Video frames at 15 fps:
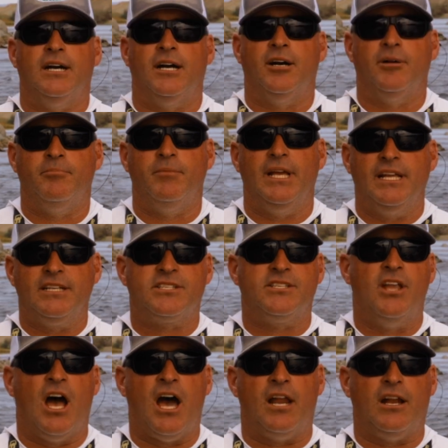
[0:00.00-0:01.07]
Um, it's
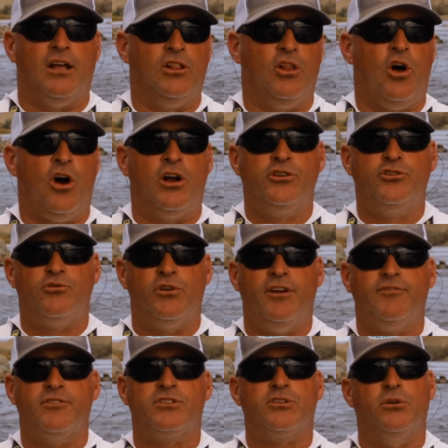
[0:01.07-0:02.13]
not a long
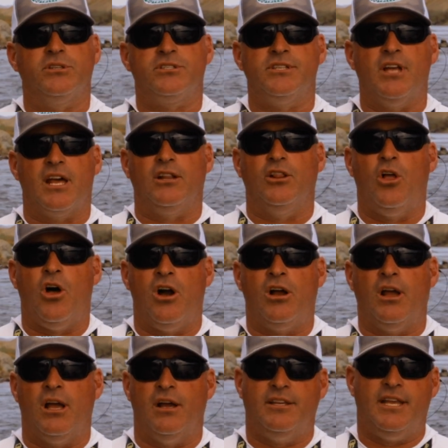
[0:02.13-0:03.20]
drift, so it's not a
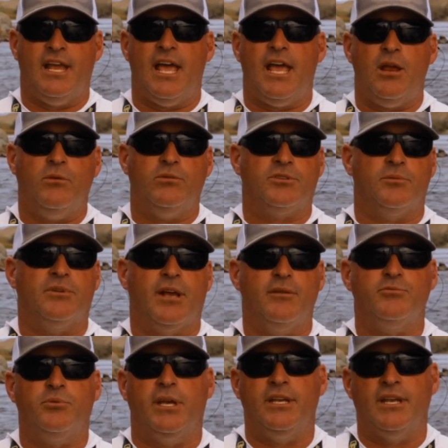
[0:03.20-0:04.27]
long a day.
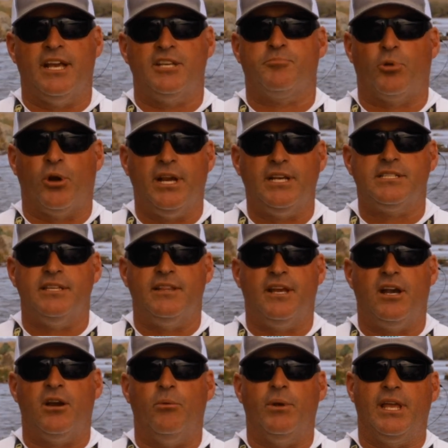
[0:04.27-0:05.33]
Sometimes we get nice breaks in
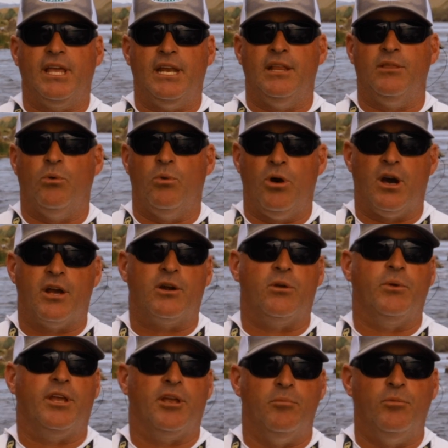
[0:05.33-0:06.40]
there. We get in the
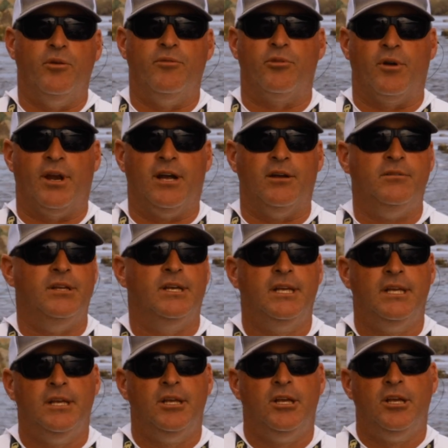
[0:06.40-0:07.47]
water, we can move around.
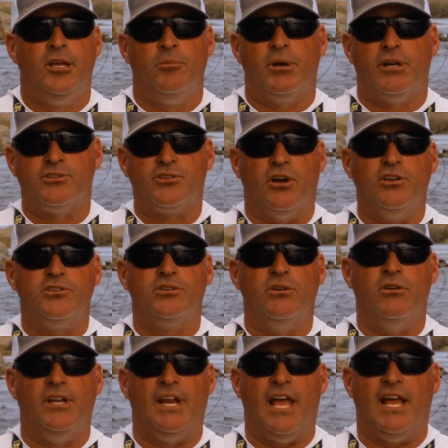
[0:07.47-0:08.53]
But it's
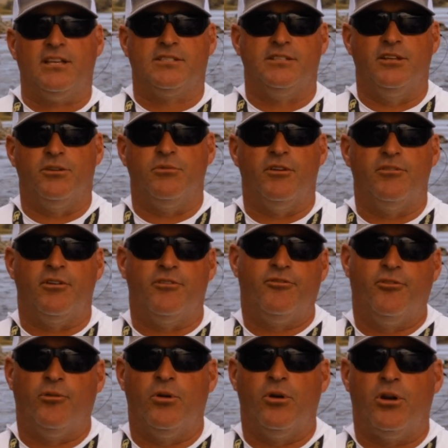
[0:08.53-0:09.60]
also an excellent river
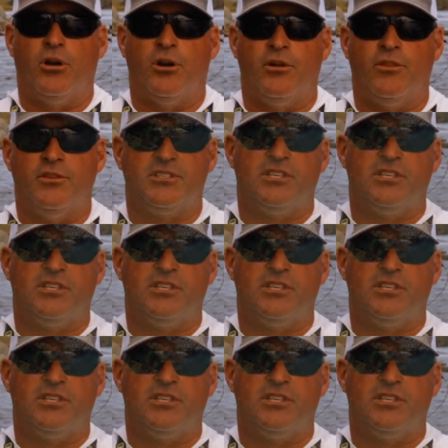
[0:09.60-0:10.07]
for the